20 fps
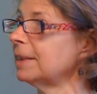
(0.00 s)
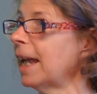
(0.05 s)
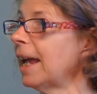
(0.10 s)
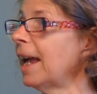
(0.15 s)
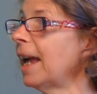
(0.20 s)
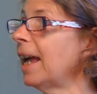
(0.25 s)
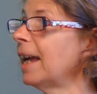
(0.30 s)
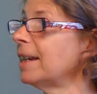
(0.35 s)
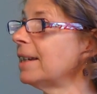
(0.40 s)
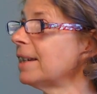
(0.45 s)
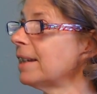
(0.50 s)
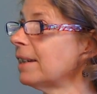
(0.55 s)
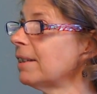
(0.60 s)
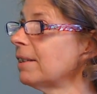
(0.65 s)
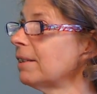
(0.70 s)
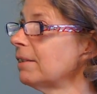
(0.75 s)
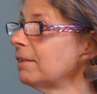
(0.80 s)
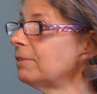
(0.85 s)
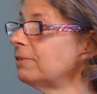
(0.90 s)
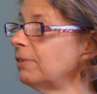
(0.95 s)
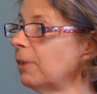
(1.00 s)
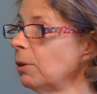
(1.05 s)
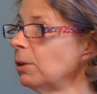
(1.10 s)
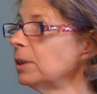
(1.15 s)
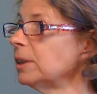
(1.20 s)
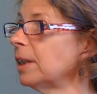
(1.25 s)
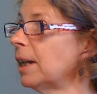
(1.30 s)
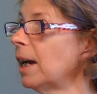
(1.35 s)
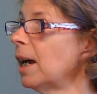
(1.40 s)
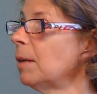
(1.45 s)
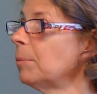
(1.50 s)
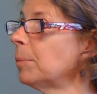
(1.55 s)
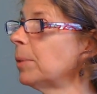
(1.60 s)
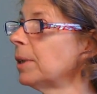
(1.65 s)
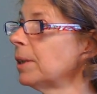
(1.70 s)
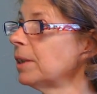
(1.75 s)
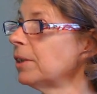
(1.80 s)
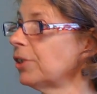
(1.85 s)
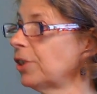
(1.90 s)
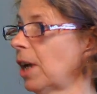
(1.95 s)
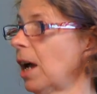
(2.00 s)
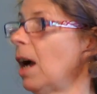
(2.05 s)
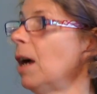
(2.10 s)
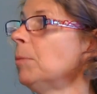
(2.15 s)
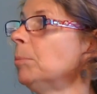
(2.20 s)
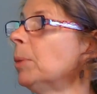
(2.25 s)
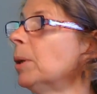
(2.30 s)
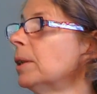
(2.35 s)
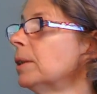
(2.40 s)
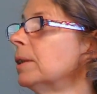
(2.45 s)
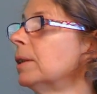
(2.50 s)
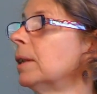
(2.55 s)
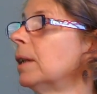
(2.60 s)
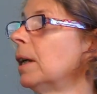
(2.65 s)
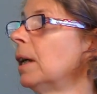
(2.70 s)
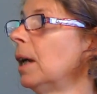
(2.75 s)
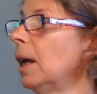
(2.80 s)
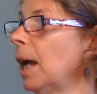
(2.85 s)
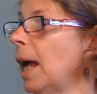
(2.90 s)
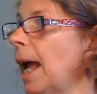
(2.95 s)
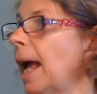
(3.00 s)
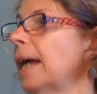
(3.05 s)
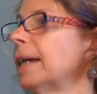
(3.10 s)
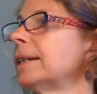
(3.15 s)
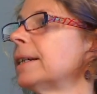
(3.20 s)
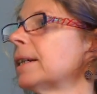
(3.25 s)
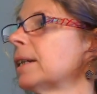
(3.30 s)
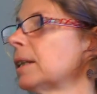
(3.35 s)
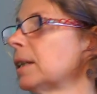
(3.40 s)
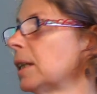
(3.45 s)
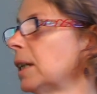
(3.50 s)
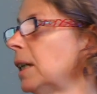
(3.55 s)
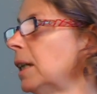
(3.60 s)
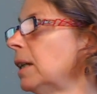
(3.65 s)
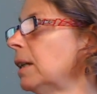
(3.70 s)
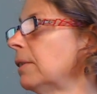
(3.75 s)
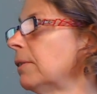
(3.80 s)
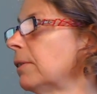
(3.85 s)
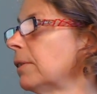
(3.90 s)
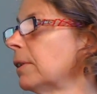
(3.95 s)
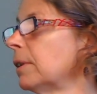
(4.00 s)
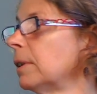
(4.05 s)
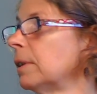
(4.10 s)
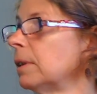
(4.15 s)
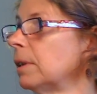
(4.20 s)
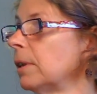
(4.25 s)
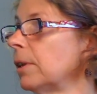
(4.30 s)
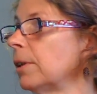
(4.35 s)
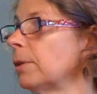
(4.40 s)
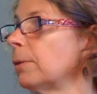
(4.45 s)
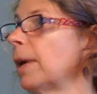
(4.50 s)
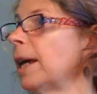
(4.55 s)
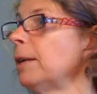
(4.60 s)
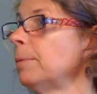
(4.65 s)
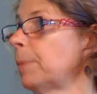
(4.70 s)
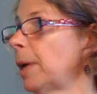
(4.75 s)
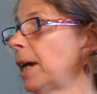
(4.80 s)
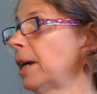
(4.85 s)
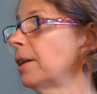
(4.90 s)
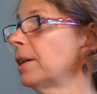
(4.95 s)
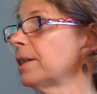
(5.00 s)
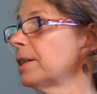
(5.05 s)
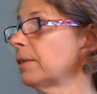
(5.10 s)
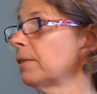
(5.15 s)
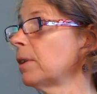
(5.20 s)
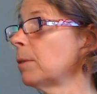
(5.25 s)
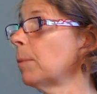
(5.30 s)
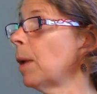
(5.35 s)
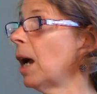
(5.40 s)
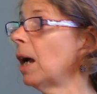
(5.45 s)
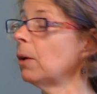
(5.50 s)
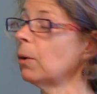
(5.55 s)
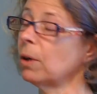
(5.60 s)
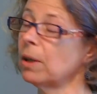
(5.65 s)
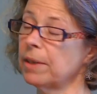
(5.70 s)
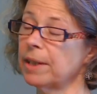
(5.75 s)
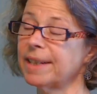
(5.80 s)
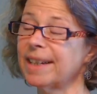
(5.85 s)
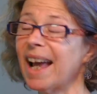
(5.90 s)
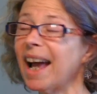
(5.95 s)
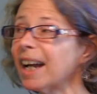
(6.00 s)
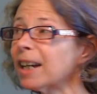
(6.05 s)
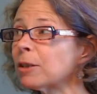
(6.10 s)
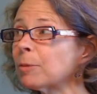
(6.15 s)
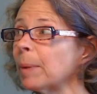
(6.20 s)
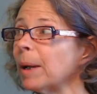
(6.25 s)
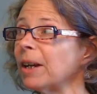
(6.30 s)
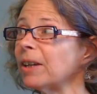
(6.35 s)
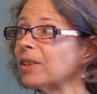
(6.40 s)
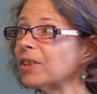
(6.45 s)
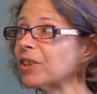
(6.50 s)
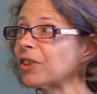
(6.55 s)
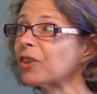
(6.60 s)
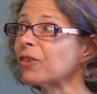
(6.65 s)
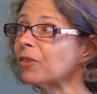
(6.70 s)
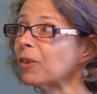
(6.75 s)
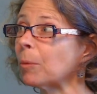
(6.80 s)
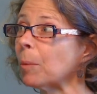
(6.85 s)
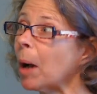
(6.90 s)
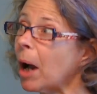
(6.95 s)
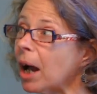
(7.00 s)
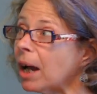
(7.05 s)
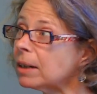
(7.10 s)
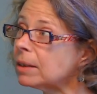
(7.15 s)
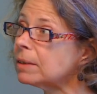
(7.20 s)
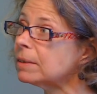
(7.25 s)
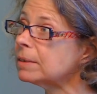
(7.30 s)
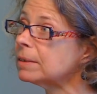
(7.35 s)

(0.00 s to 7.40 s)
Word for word: and fold up shop mm-hmm. and leave the ratepayers of Vermont or the taxpayers of Vermont